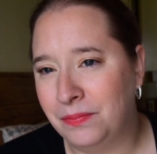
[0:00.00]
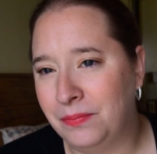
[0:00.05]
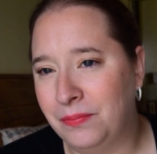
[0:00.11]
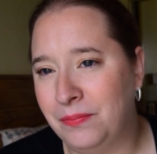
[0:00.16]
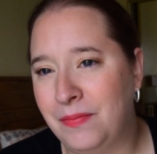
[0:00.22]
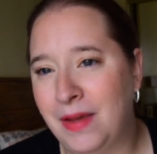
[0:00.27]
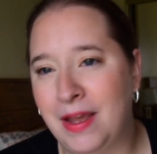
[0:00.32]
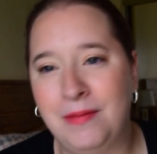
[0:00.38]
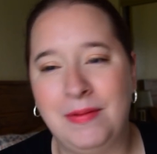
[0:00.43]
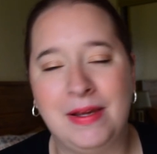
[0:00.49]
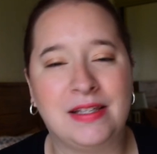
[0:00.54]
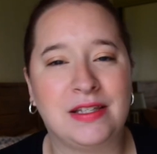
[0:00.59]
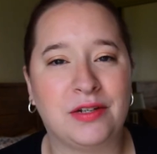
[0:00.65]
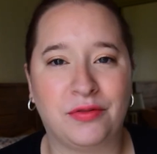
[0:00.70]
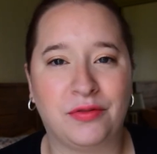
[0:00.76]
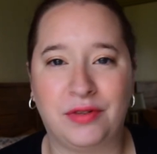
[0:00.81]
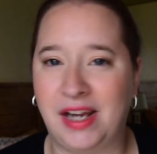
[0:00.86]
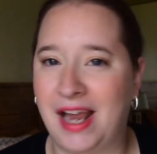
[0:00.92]
Maybe it's
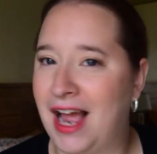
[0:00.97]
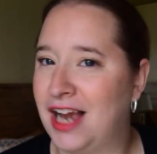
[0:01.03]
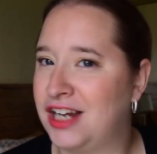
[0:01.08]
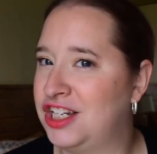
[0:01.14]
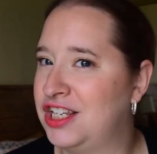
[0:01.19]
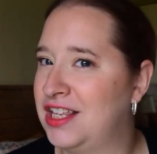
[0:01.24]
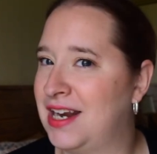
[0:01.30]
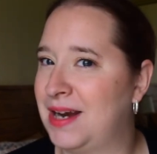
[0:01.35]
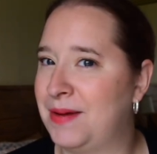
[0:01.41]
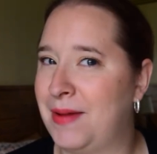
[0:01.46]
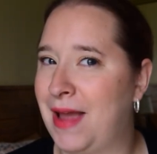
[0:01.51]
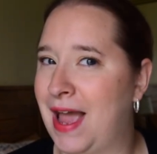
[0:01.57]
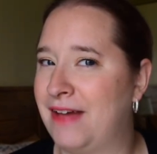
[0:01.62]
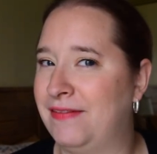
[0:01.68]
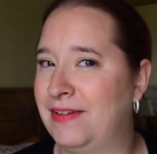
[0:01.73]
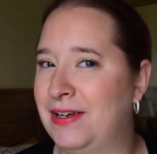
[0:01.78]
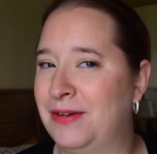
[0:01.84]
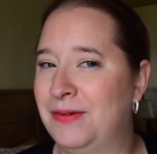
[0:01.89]
a reaction that I'm
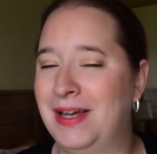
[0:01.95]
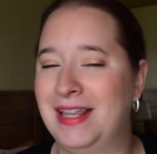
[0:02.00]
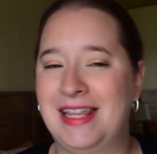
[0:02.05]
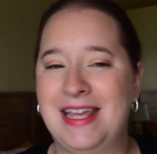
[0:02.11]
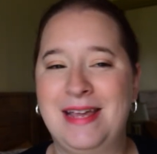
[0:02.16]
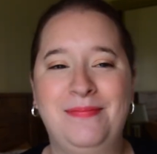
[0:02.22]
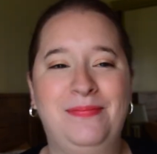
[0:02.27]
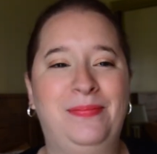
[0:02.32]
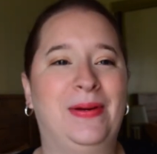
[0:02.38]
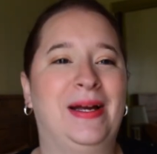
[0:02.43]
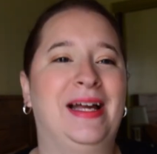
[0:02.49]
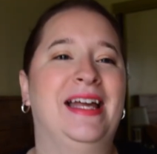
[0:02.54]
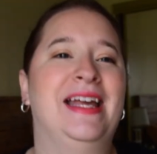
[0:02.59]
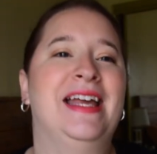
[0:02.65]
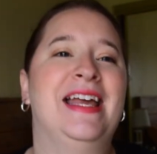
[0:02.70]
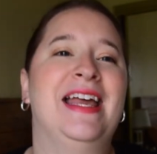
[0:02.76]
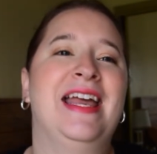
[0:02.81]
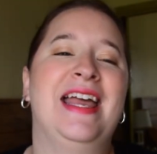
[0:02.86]
having with it,
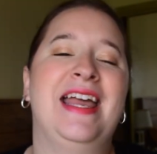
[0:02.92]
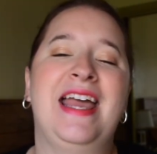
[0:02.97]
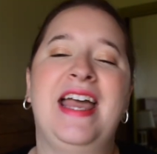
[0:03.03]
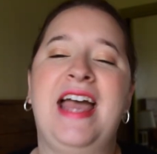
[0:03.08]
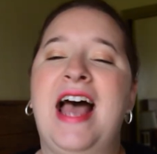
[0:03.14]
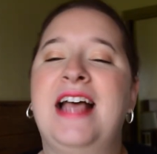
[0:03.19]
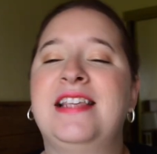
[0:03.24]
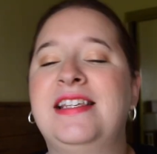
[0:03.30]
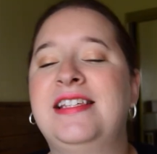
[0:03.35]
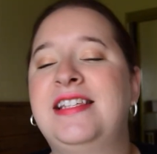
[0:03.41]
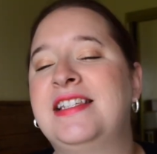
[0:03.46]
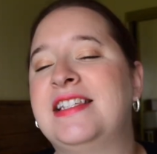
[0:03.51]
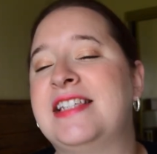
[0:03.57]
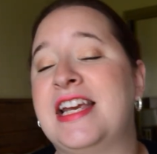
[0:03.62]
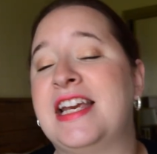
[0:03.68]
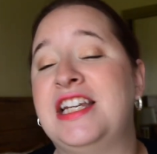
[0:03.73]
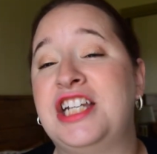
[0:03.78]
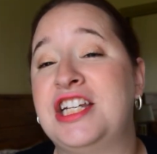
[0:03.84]
but it has a
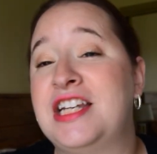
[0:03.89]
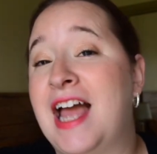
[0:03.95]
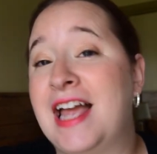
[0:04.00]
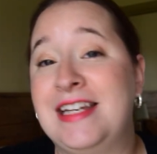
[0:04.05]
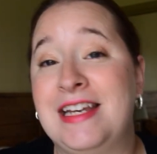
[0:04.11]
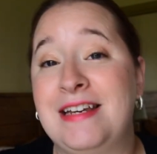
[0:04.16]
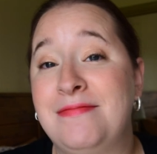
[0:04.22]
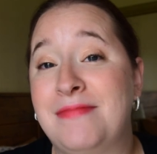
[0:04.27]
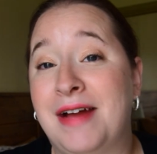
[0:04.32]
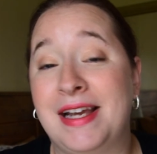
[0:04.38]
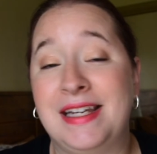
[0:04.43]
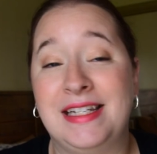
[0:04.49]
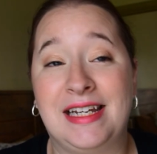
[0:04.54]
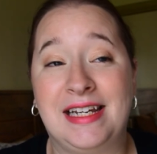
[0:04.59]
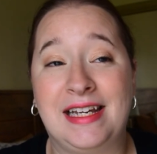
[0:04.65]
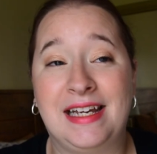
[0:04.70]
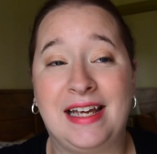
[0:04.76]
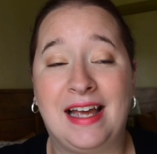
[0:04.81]
sensation. I didn't
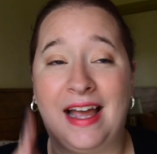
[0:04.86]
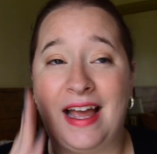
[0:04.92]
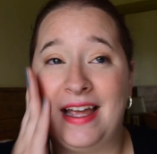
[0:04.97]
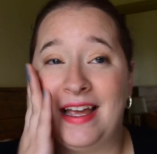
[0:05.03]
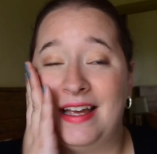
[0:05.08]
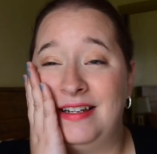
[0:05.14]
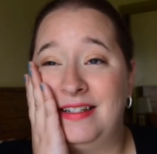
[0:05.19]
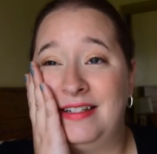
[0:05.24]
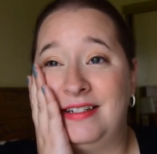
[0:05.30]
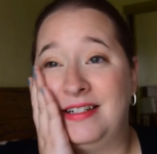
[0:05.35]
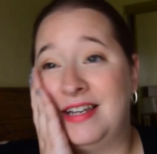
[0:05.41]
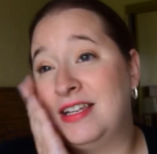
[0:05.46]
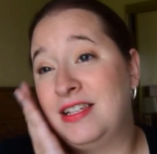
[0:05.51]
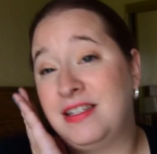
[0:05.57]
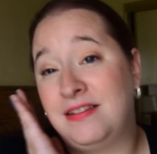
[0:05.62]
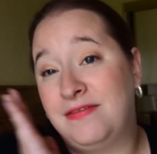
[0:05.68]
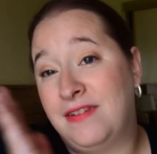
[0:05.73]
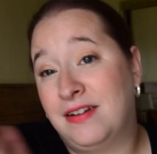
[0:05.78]
mind it. It
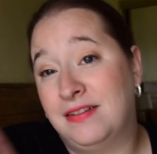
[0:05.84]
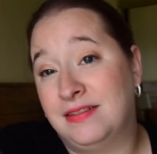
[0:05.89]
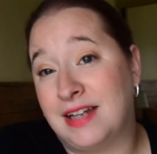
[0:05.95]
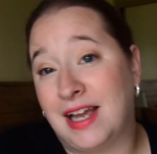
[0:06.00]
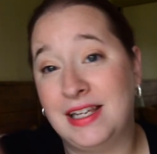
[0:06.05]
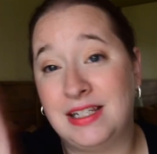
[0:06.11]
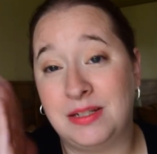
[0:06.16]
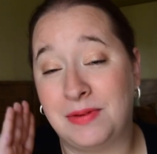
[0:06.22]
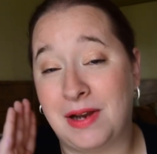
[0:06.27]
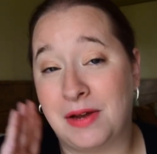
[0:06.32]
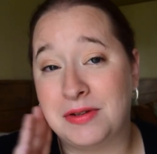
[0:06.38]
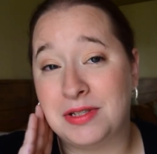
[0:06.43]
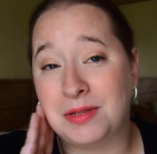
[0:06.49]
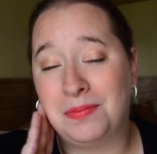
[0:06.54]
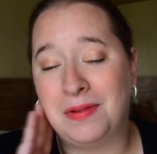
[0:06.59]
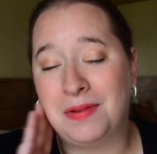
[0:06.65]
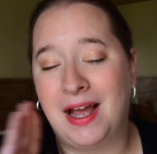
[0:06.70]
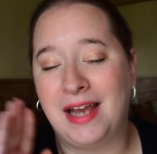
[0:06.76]
just felt nice when I
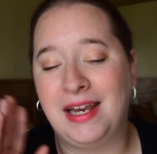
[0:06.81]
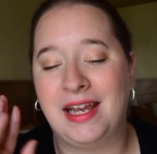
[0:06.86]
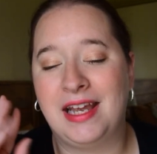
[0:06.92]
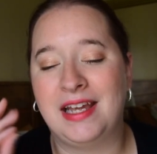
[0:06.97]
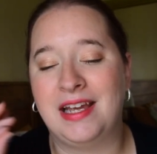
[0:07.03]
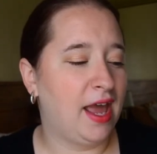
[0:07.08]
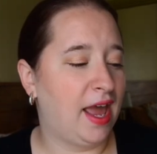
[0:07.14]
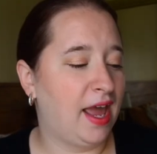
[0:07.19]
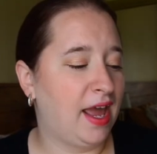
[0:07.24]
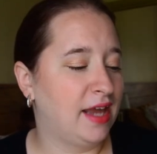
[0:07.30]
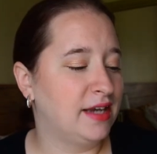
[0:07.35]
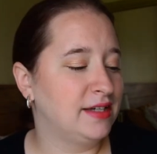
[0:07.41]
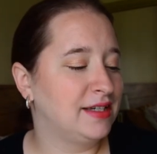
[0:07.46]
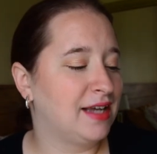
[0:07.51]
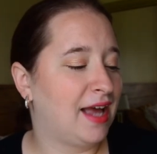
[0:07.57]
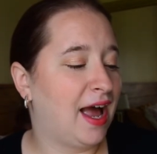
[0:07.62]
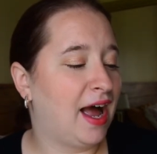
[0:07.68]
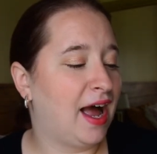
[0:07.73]
was applying it.
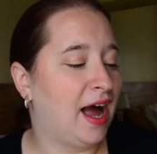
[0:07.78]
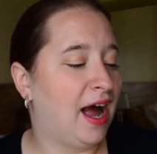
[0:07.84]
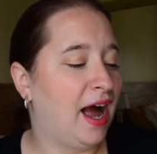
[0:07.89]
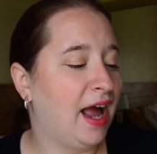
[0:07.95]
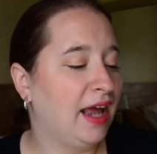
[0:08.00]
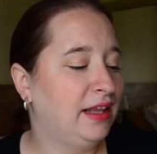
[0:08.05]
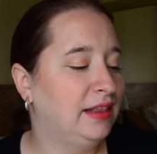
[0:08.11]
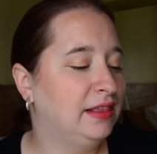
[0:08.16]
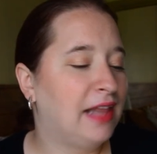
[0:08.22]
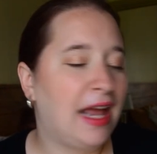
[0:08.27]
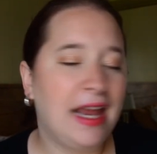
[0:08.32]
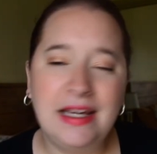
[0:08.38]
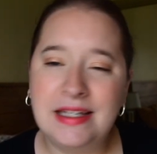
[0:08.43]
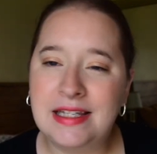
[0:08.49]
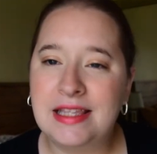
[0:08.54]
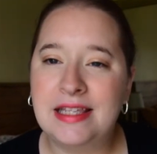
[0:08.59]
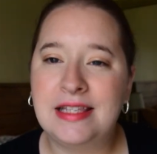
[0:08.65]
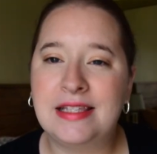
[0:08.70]
And I
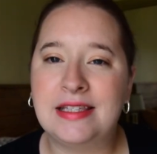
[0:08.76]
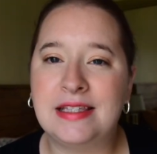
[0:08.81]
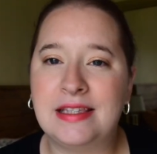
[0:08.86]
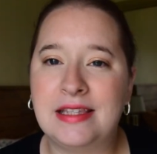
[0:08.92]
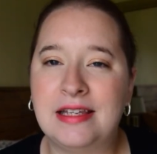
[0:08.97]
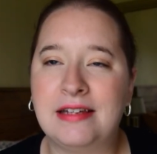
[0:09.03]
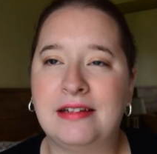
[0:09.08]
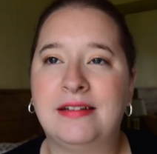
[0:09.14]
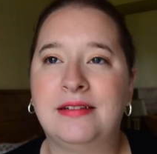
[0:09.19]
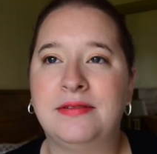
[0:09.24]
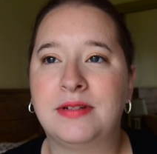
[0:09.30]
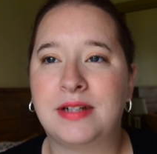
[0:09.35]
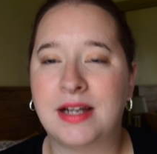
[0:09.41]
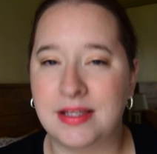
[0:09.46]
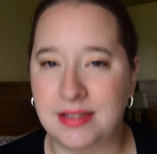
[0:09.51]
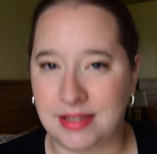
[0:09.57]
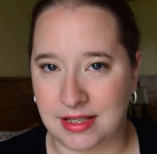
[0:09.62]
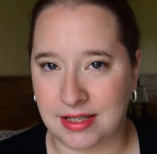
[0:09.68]
liked the
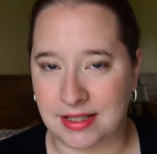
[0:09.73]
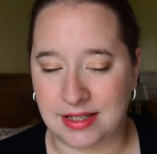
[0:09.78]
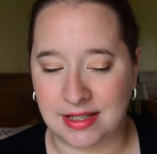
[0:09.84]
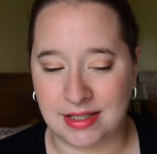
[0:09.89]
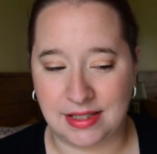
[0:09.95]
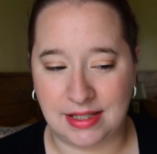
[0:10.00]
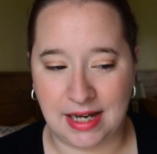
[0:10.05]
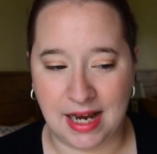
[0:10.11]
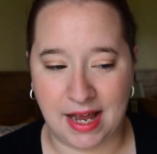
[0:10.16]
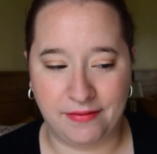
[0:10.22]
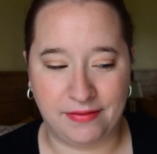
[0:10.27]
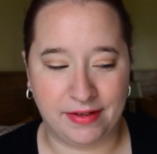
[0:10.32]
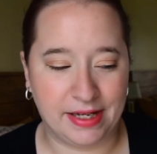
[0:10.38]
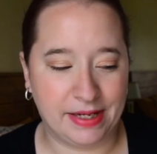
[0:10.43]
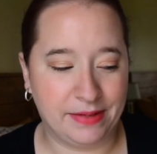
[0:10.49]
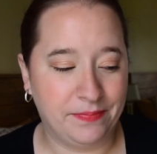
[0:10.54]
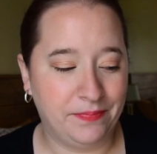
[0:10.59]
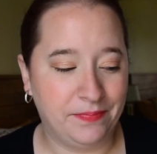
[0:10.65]
consistency of
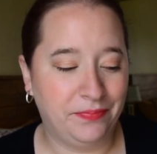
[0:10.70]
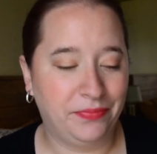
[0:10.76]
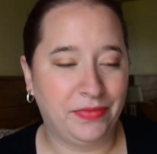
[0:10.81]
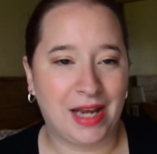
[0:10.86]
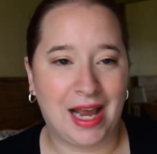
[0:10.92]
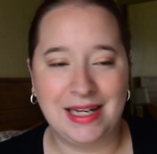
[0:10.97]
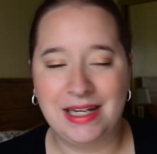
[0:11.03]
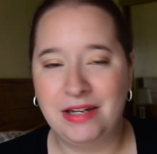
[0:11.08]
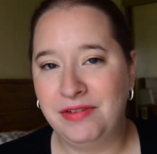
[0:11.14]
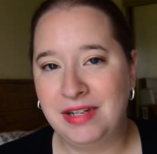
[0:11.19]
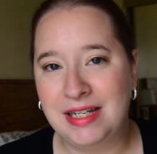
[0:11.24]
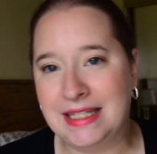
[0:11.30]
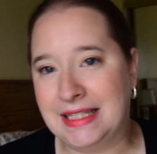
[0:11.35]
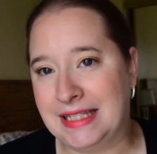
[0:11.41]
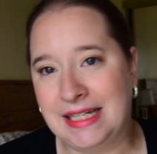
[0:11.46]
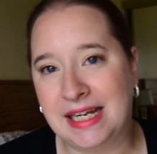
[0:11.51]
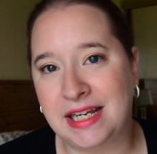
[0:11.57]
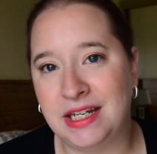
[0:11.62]
it. I didn't really
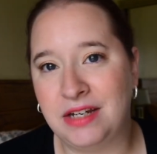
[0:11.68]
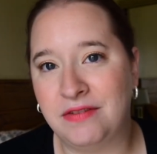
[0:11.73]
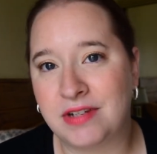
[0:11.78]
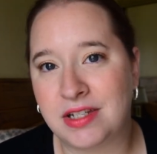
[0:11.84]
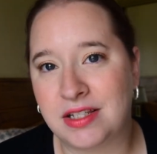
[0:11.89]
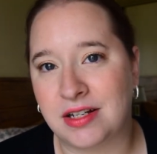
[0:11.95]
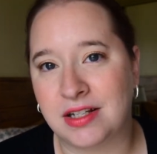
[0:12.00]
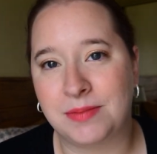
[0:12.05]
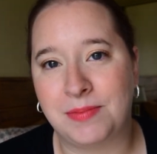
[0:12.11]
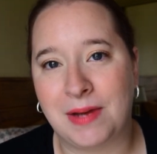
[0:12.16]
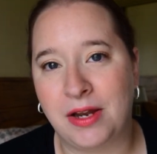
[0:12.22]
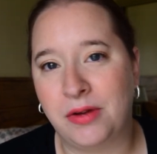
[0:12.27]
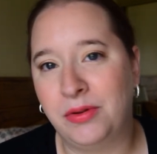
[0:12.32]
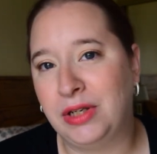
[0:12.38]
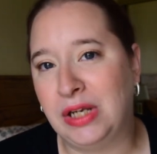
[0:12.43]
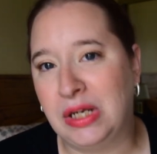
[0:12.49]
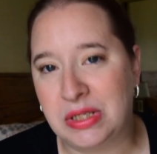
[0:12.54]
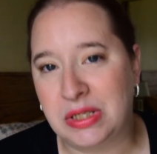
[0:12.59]
see any results, but I
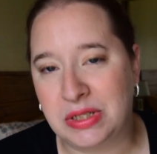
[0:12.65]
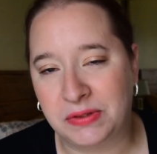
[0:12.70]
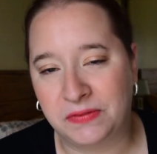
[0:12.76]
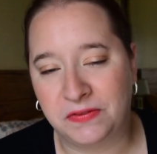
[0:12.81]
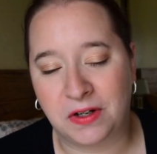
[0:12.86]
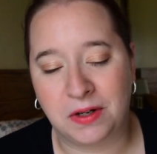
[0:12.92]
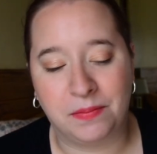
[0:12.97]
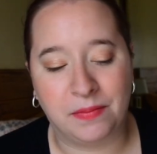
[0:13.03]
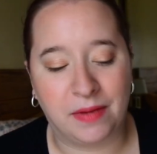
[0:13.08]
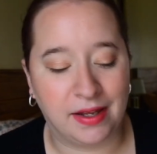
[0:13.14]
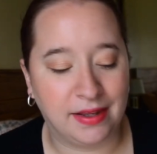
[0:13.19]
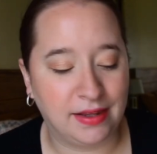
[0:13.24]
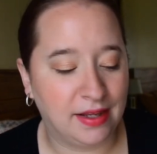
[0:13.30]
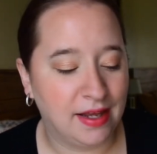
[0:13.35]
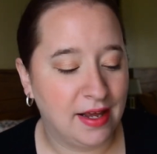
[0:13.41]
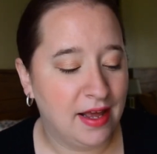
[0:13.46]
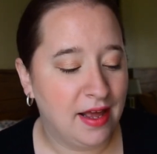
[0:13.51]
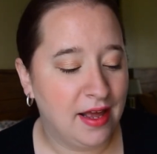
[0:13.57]
only used it for a month.